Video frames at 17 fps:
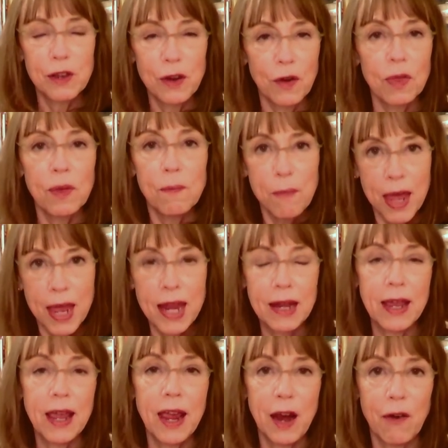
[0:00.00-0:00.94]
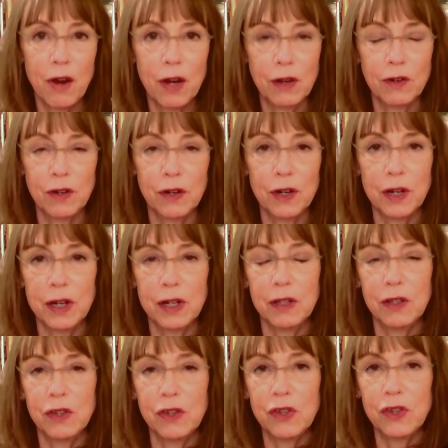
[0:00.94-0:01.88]
you know, the main character.
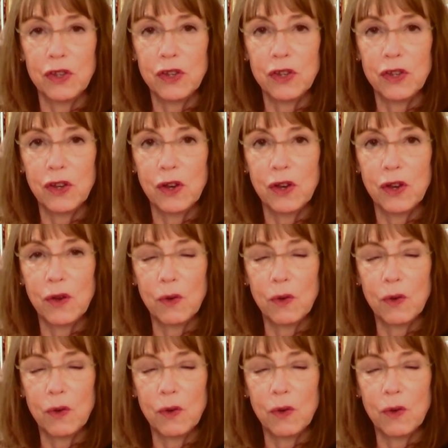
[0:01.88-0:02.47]
And so